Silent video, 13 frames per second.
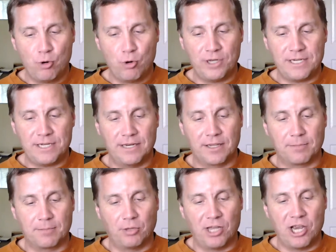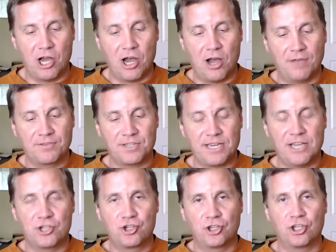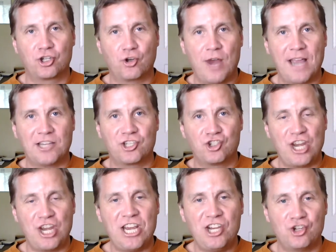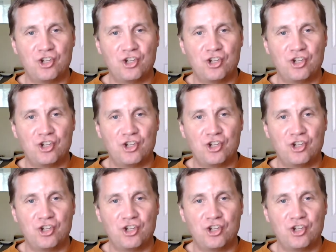put into the playoffs, and should the tracks change